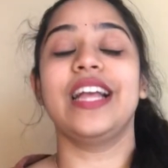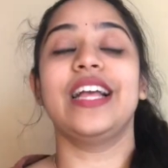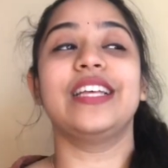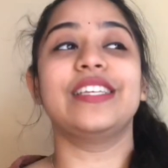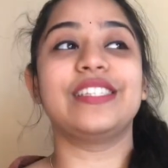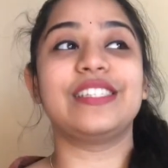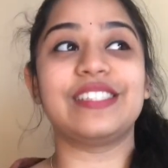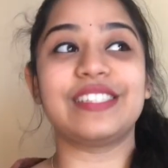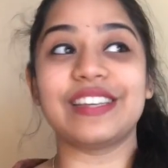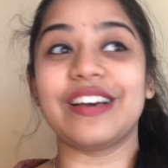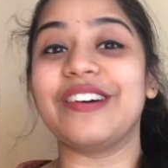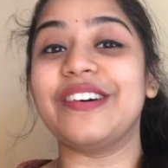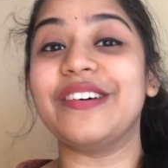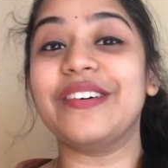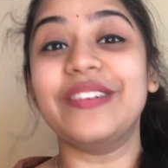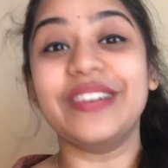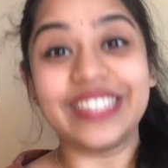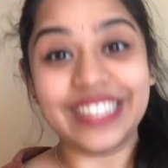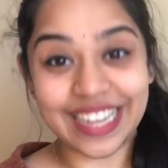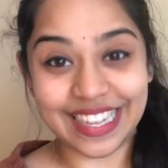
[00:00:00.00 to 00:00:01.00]

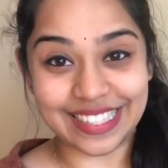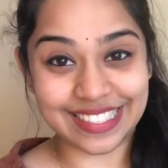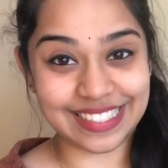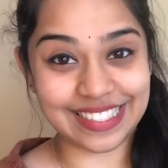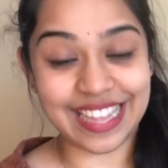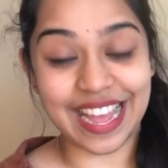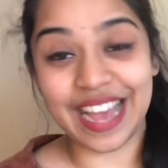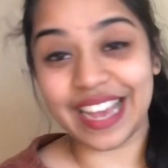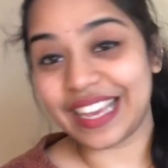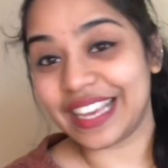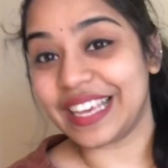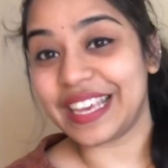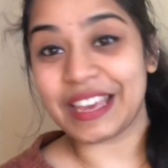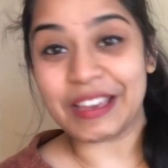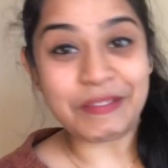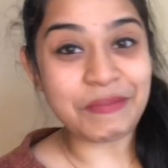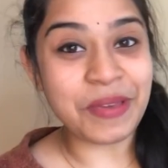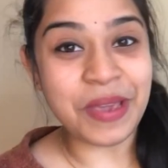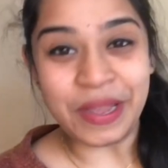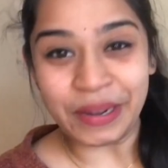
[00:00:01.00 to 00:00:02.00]
So yes, I
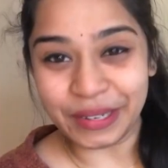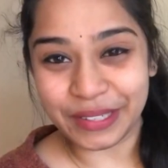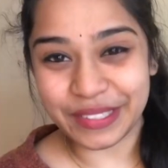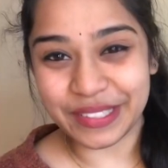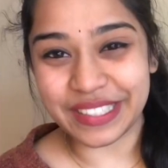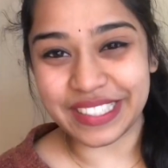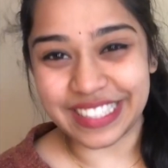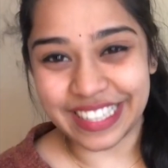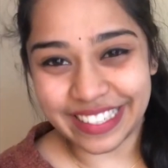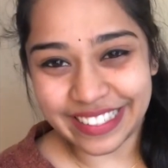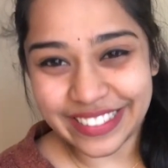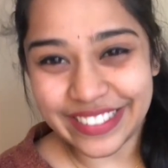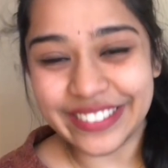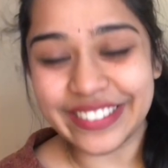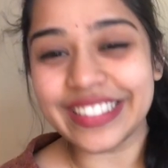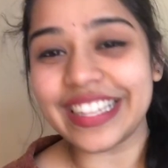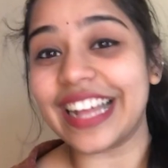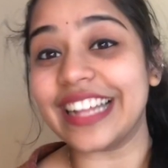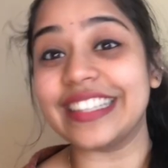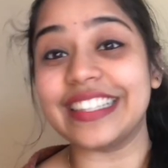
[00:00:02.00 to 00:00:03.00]
came here to tell you
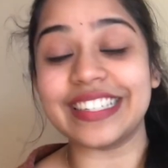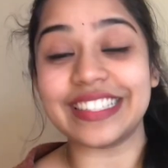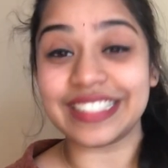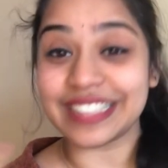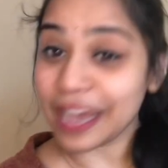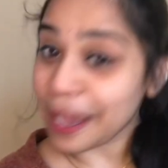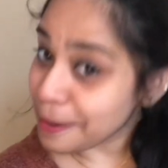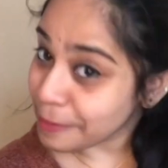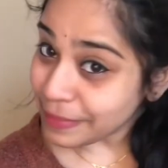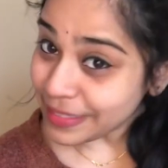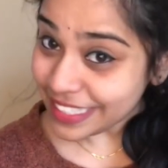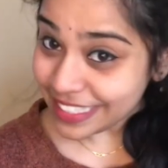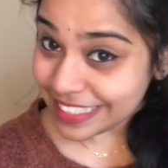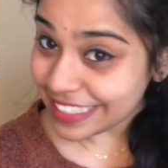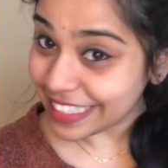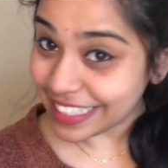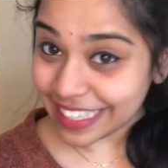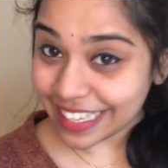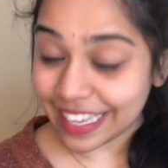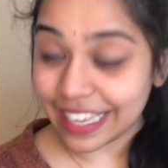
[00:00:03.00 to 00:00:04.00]
that the time is
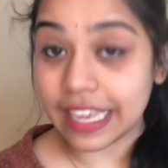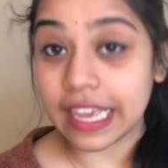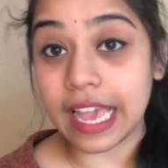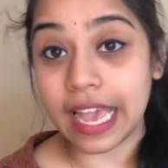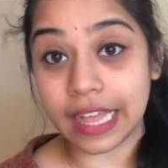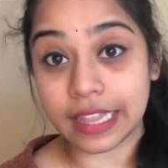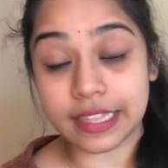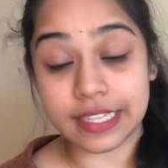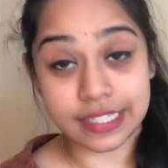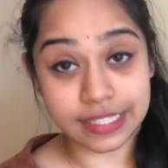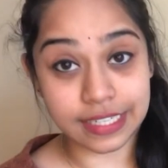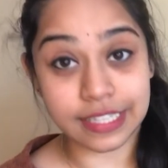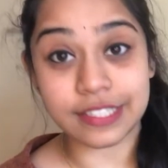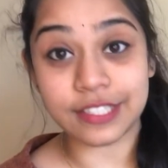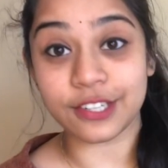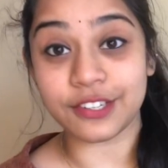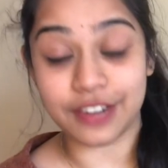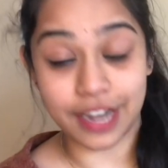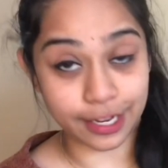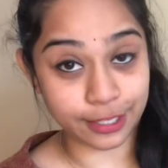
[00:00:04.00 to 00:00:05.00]
ticking and the seats
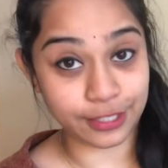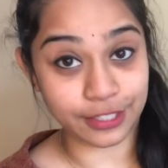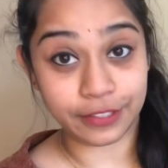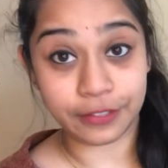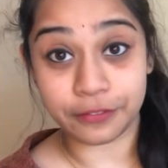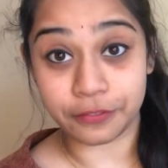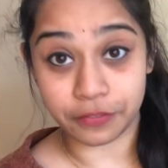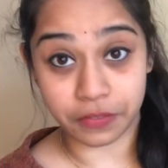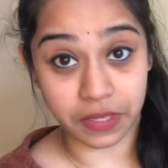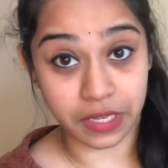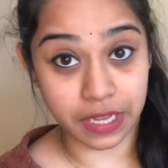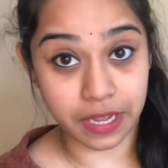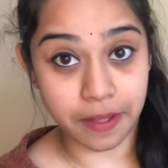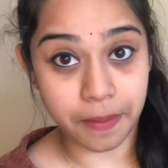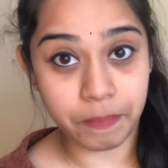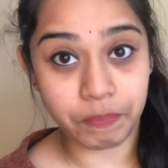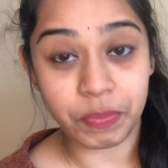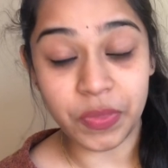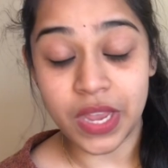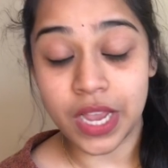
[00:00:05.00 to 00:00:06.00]
are actually filling
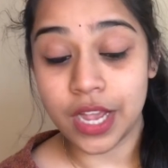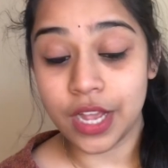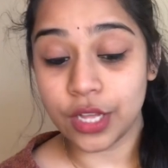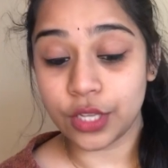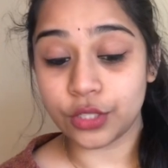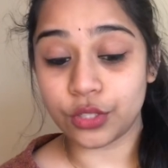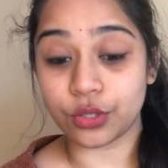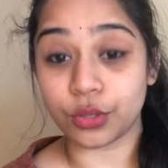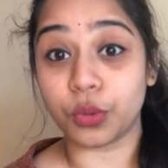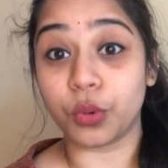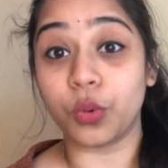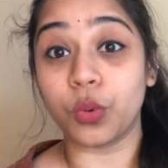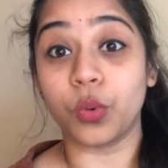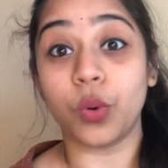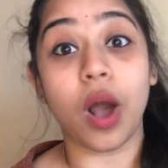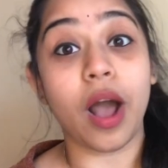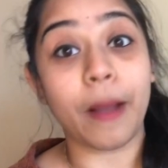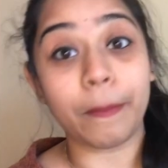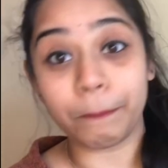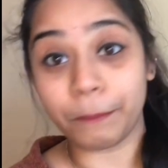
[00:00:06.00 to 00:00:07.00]
up. So
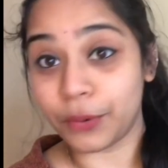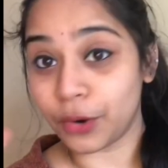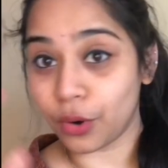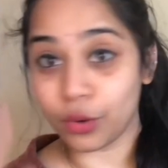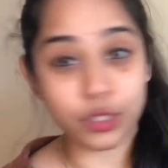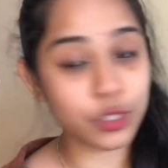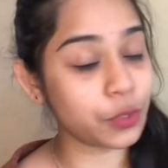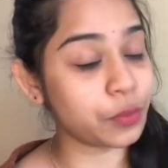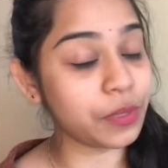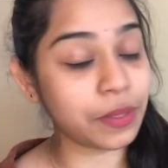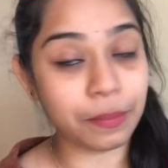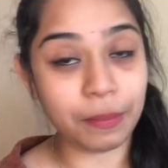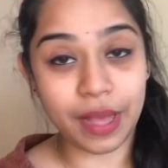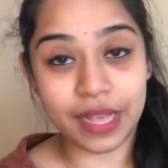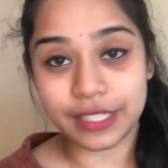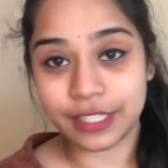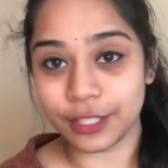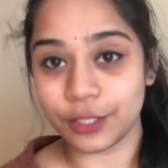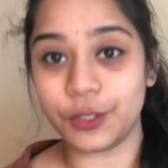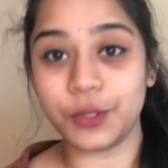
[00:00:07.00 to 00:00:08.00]
approach me,
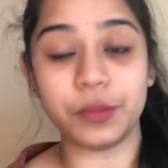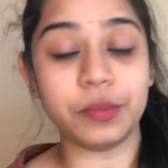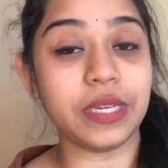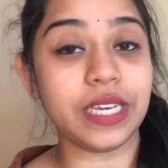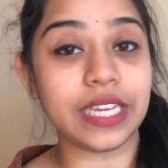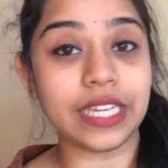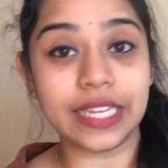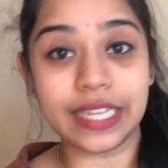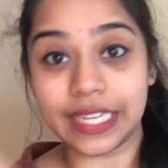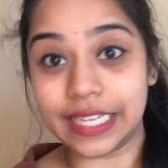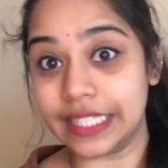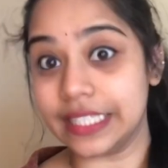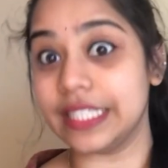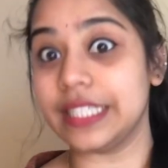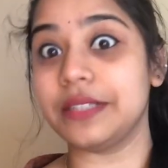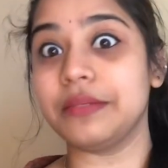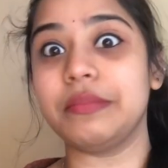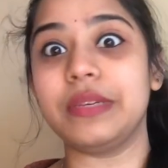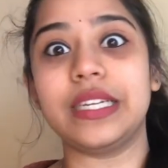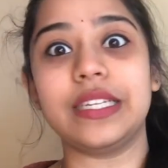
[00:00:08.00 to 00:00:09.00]
message me,
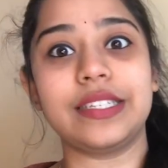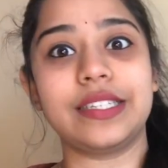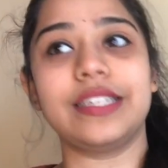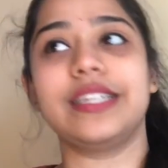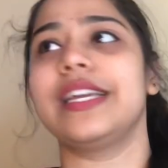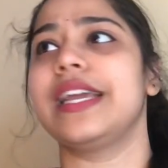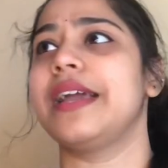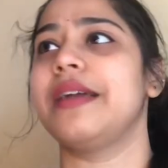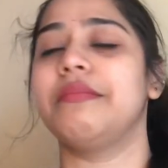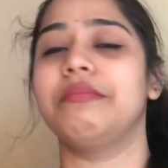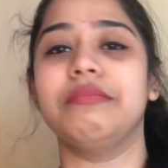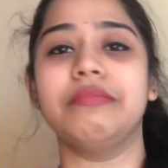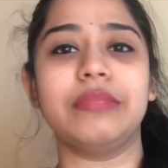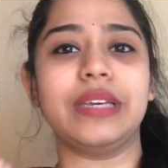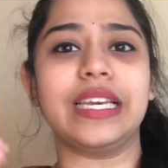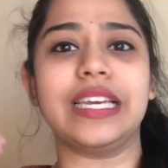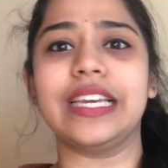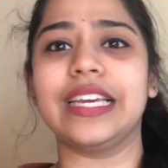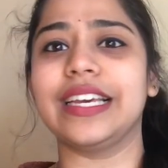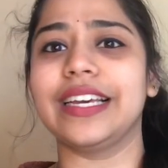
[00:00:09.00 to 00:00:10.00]
LinkedIn me, DM
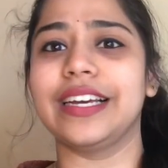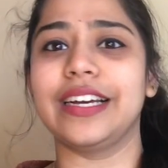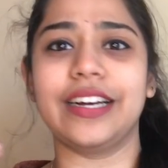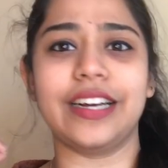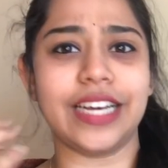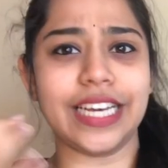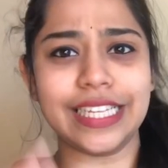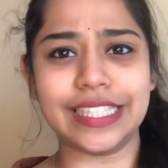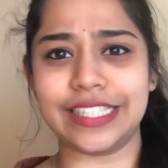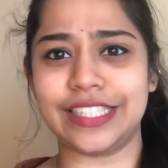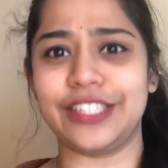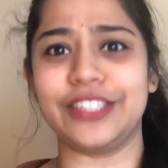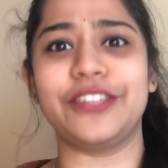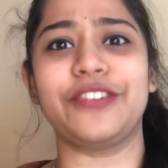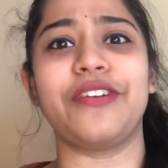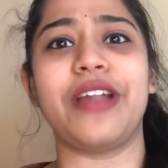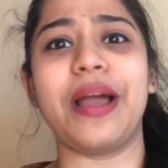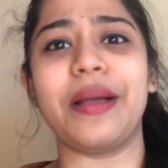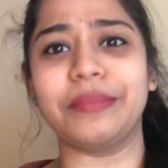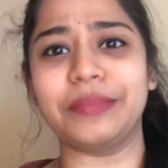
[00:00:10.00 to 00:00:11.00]
me,
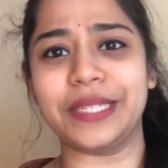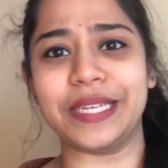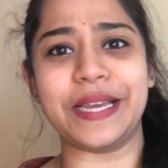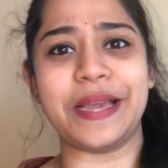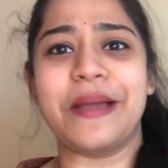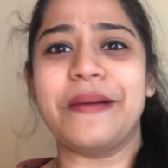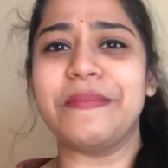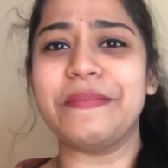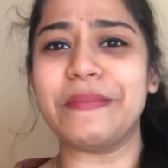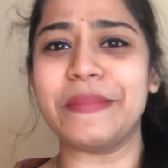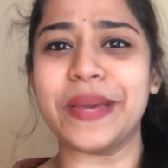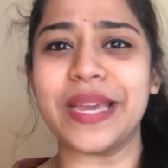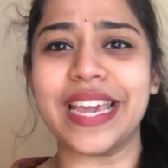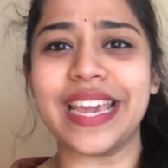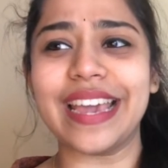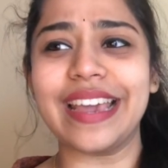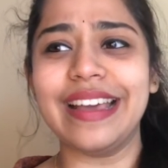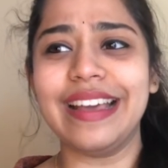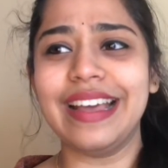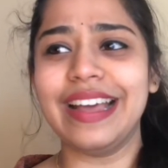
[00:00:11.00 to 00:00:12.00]
Instagram DM me,